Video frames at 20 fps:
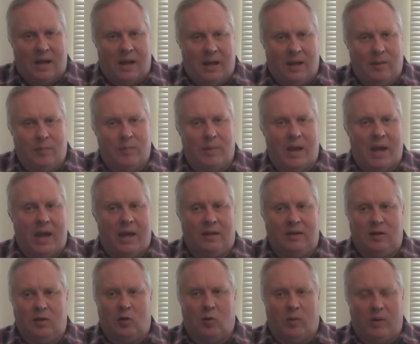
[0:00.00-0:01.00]
time
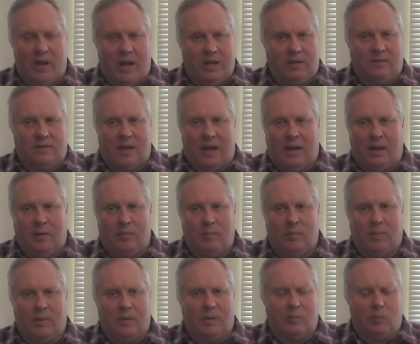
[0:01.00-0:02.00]
had to create
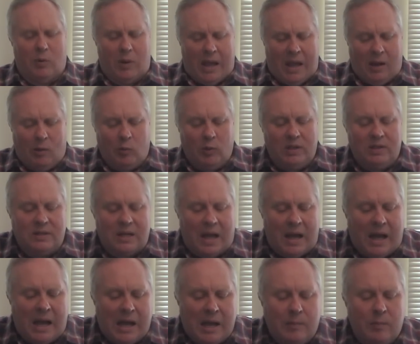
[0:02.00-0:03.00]
time. How would
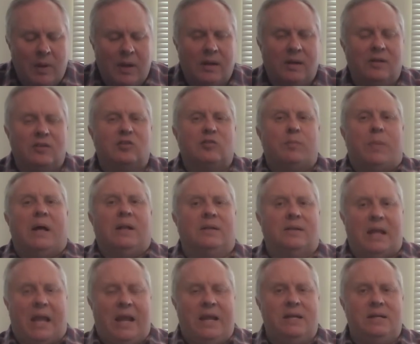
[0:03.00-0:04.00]
time
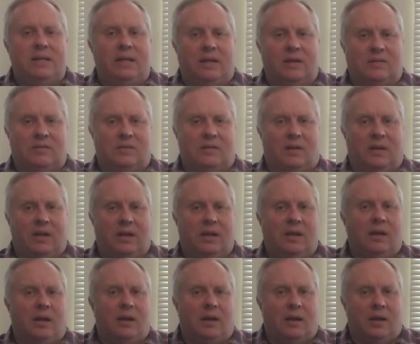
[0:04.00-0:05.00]

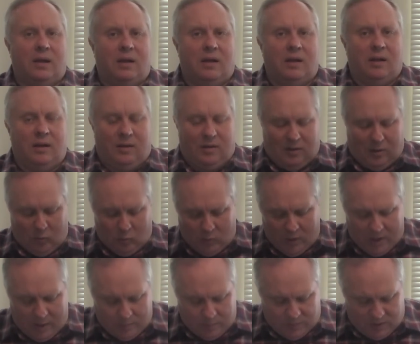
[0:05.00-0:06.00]
spontaneously
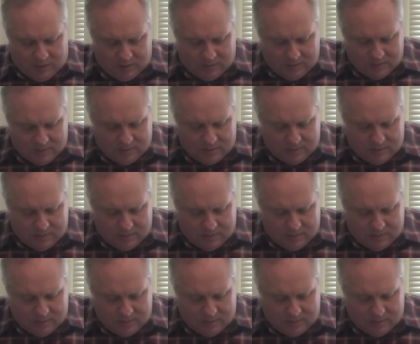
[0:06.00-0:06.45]
erupt?